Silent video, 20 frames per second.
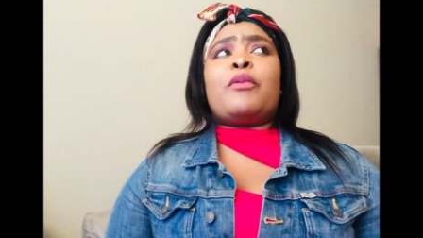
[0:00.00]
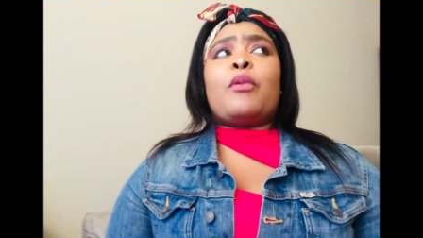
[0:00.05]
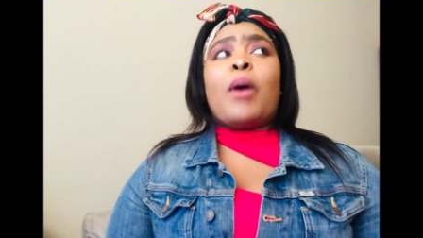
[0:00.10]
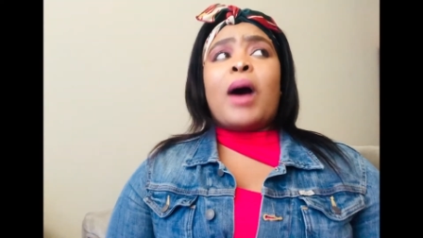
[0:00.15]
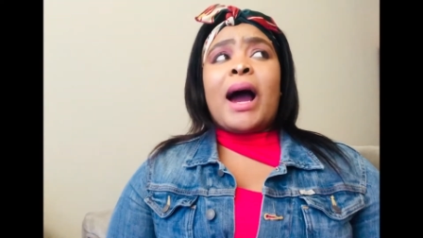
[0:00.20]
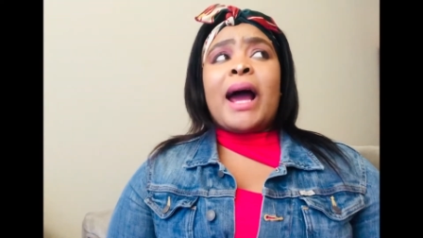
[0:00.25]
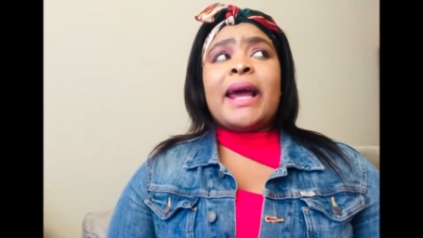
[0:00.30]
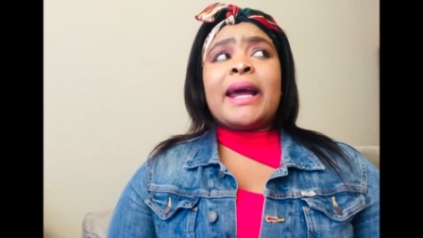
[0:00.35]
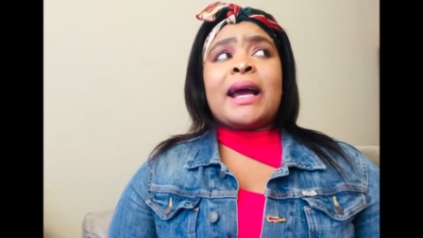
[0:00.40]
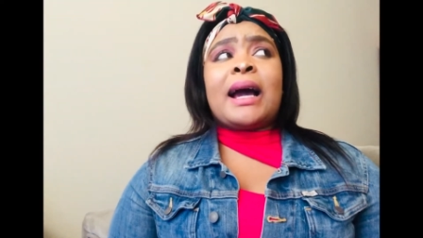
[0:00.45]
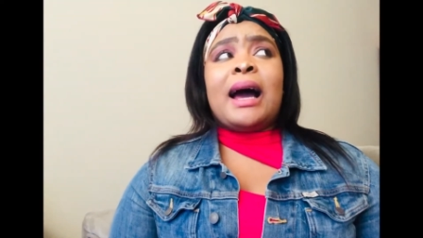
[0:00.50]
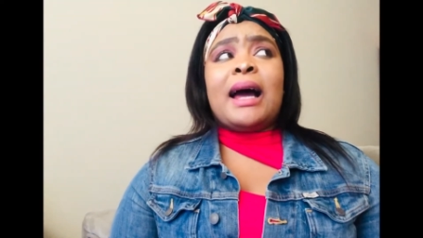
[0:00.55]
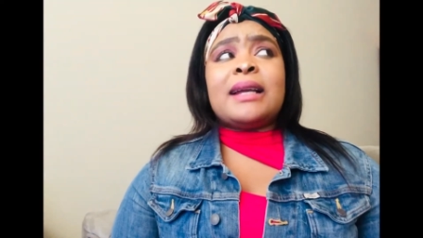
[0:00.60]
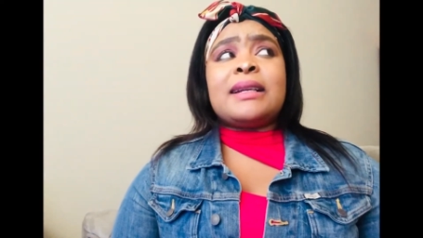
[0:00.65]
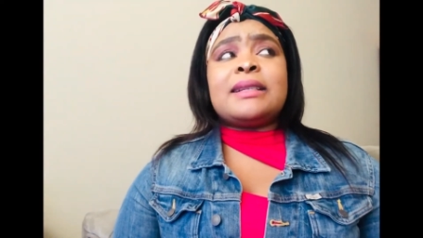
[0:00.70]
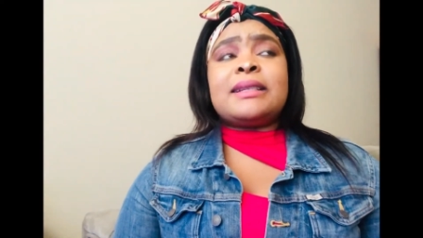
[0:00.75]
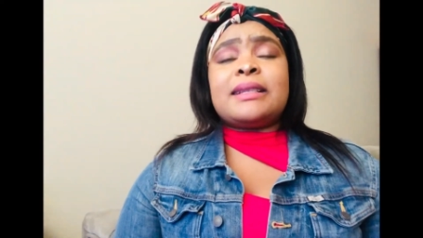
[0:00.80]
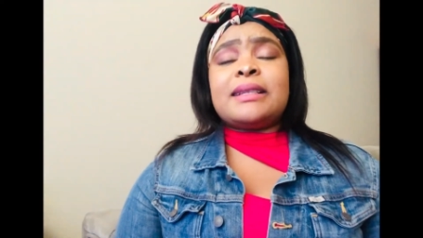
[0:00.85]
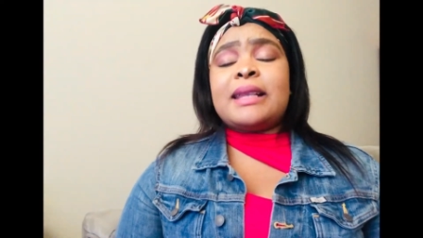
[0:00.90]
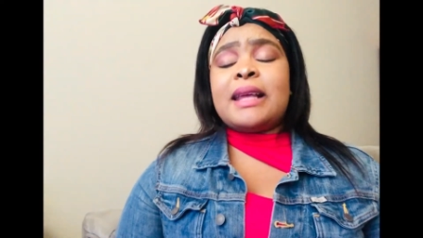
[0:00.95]
why
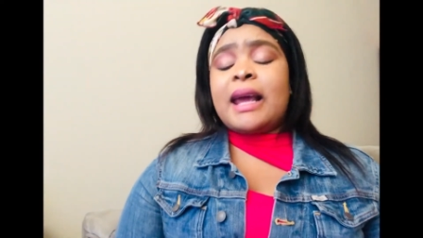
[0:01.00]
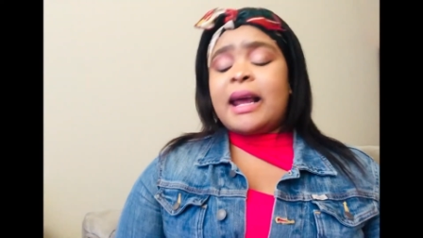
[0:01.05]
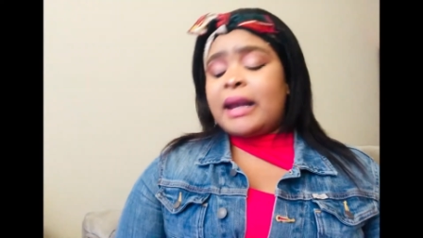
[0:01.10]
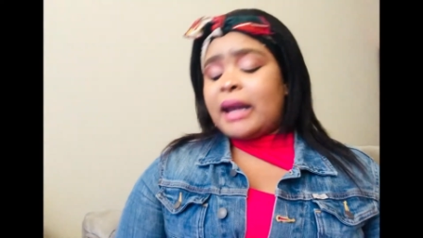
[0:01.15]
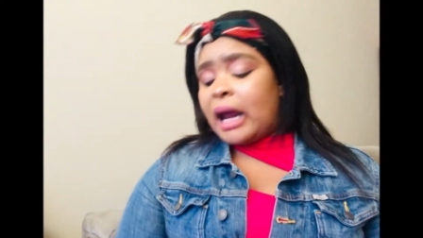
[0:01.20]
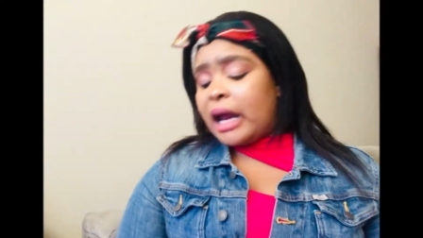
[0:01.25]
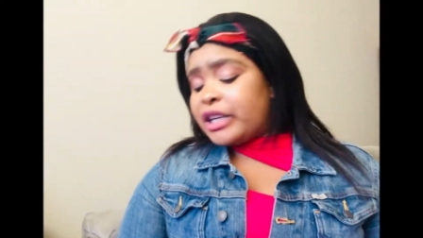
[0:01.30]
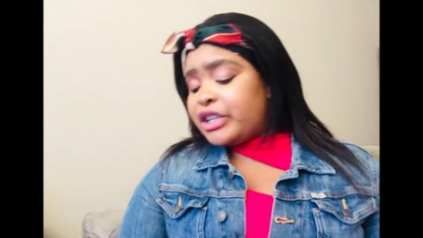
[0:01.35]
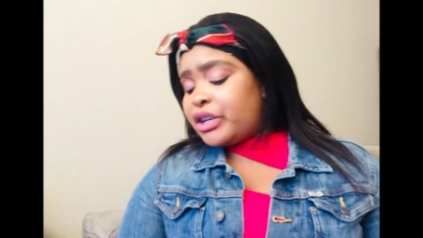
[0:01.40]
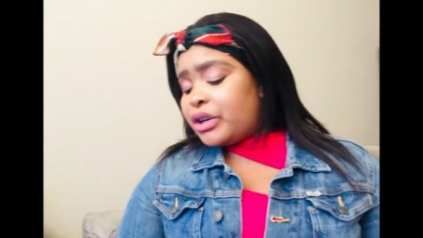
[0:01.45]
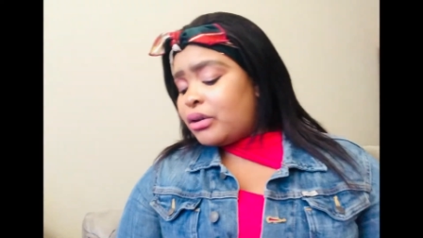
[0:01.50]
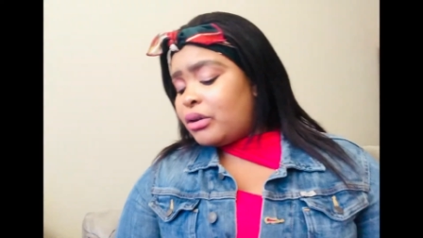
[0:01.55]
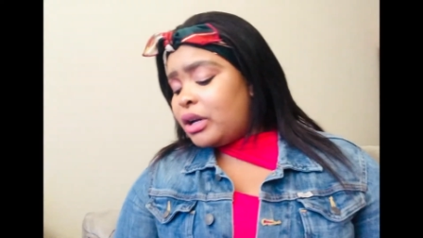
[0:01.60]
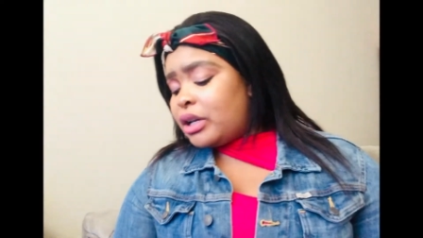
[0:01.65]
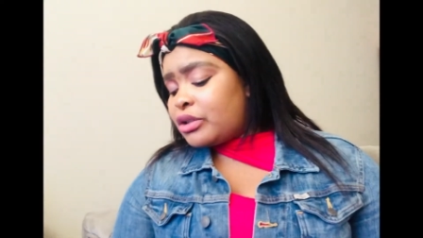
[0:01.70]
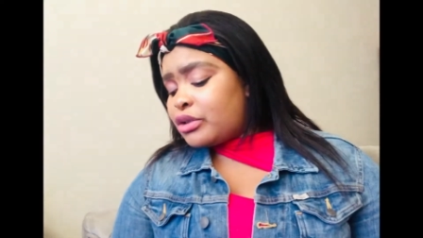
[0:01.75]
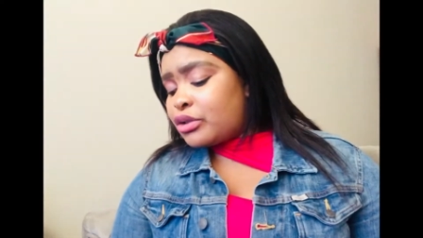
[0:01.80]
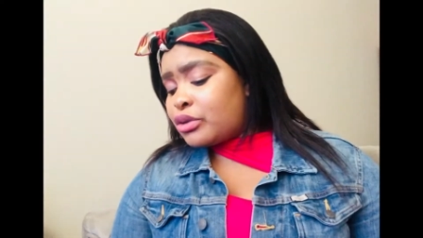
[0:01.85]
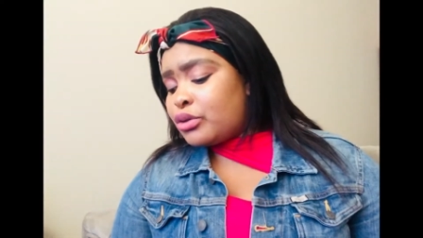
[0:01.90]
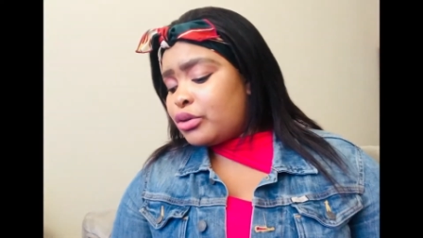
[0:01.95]
can't the
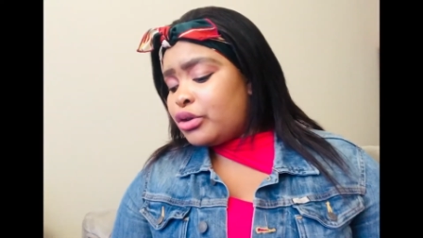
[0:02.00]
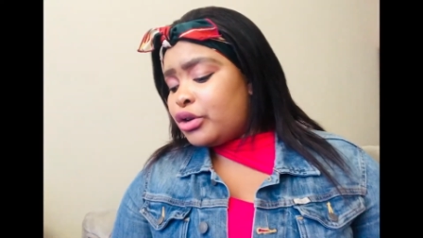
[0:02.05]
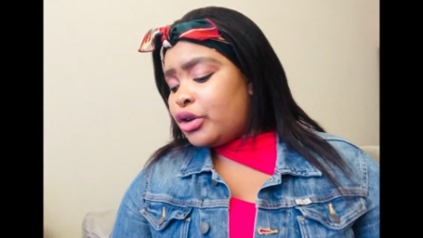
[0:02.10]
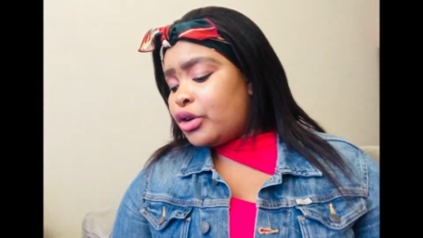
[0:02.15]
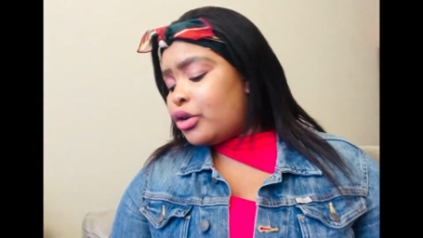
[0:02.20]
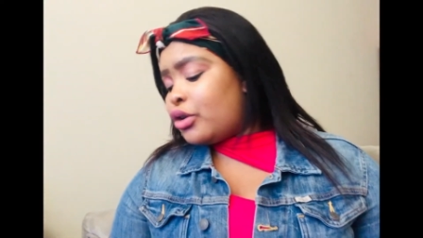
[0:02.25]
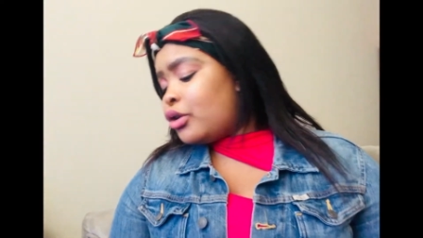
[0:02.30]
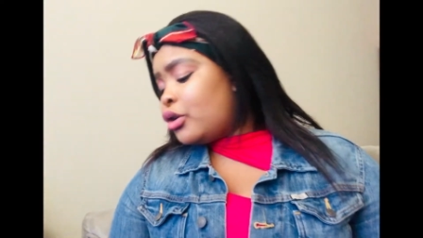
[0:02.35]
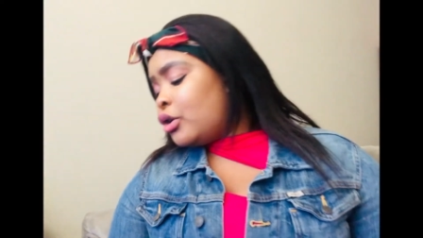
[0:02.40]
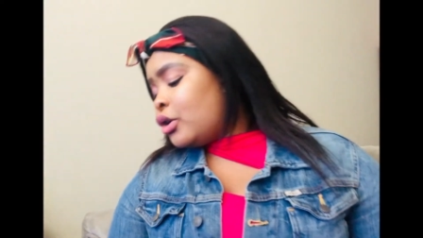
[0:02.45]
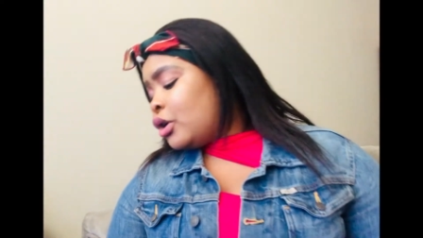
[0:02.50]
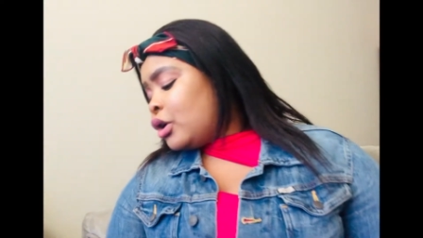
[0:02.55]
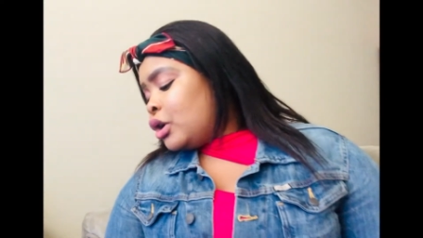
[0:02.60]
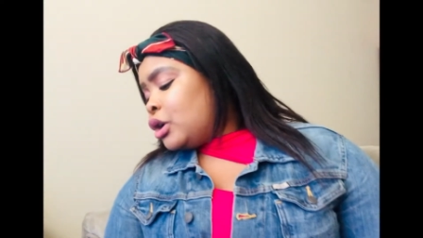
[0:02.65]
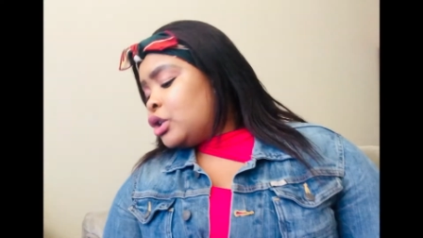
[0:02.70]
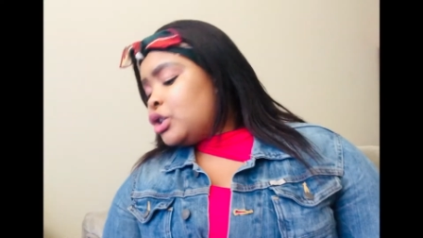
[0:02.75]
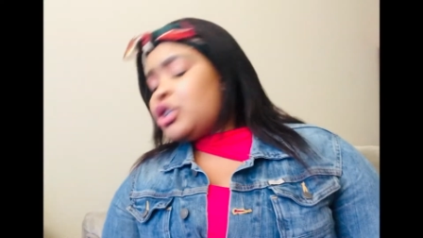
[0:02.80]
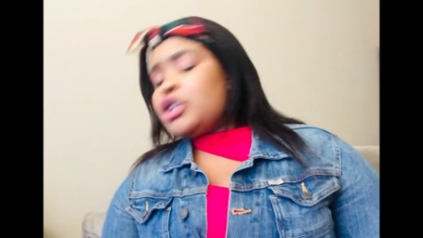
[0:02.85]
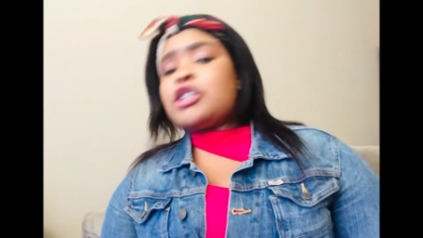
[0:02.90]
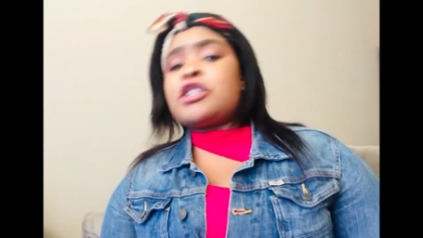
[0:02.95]
Nigerian studio
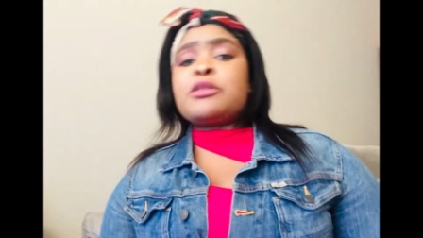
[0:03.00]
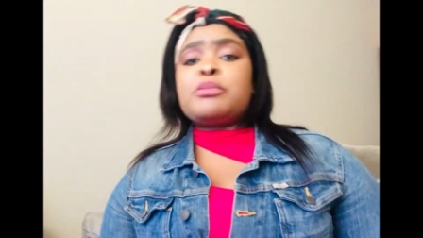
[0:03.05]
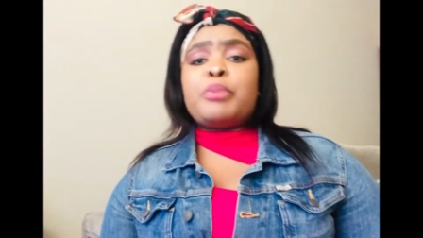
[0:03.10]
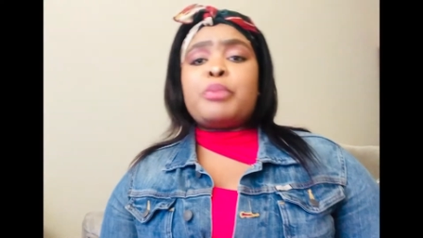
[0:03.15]
just